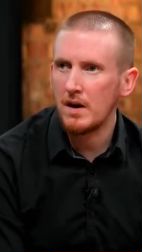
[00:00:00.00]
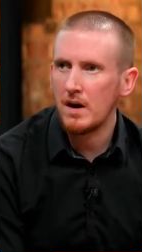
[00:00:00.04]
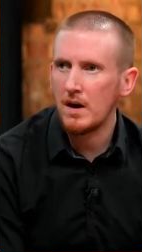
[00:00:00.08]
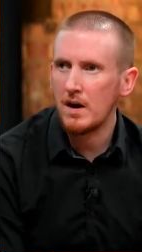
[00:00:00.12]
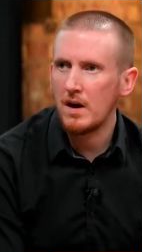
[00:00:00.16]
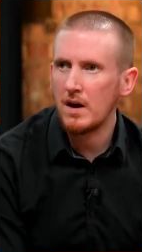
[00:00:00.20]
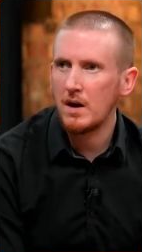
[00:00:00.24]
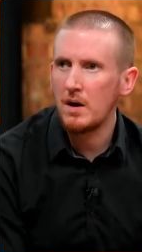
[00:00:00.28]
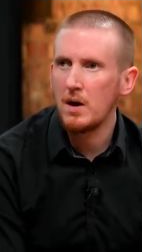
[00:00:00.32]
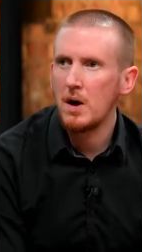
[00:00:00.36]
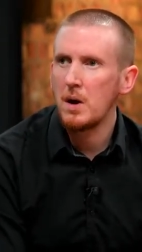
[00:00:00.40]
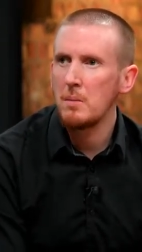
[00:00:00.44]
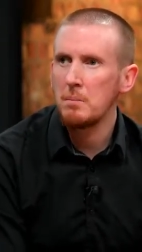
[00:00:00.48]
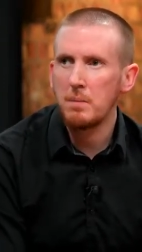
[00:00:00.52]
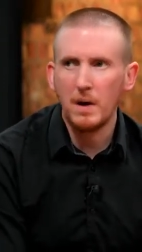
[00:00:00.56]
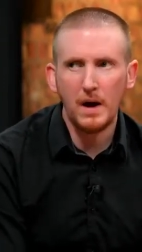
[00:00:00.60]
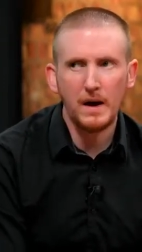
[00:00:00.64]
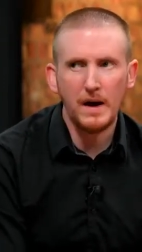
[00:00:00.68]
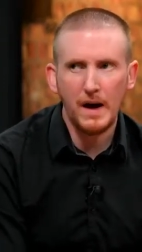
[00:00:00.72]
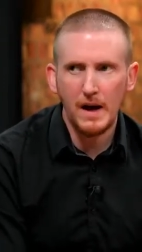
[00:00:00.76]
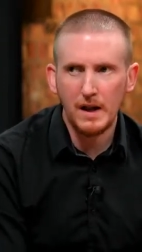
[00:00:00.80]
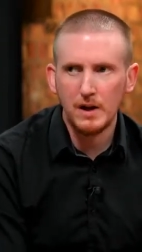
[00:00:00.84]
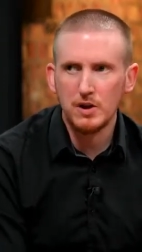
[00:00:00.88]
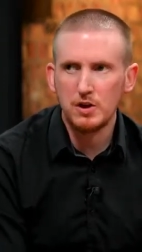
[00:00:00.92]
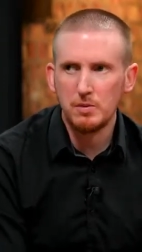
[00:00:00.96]
are
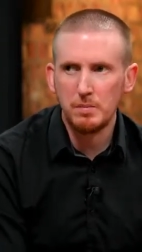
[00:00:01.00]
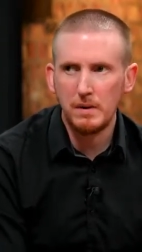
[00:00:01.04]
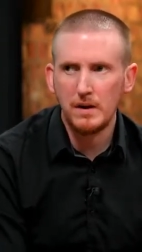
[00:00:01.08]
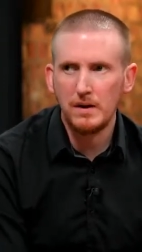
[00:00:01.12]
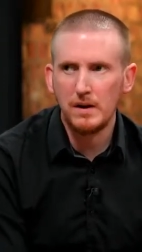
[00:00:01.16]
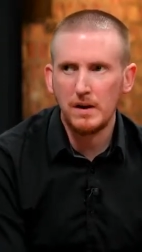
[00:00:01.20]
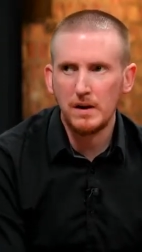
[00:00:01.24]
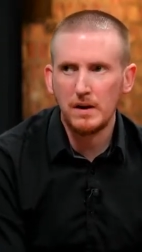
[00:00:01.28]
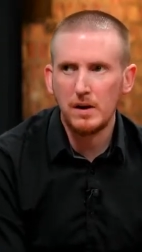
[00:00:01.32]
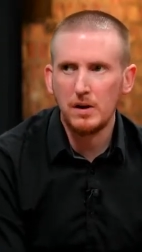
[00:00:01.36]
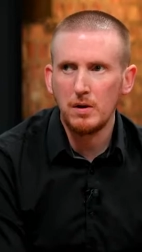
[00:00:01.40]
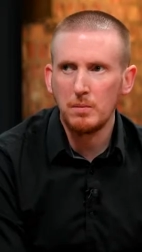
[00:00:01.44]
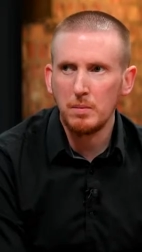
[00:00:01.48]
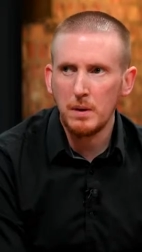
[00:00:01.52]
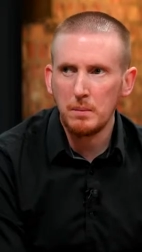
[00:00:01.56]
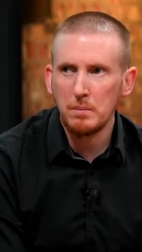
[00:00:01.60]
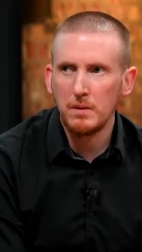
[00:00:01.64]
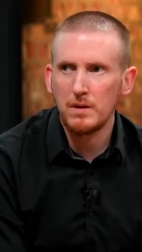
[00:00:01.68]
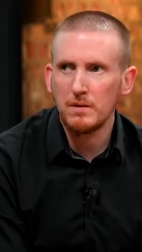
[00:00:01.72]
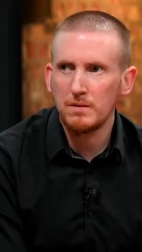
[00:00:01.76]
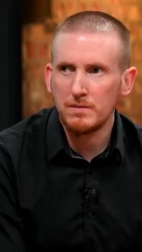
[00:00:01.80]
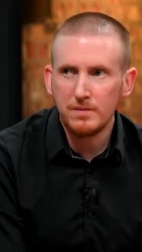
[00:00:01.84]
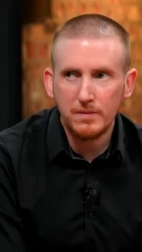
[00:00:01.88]
by LGBTQ people,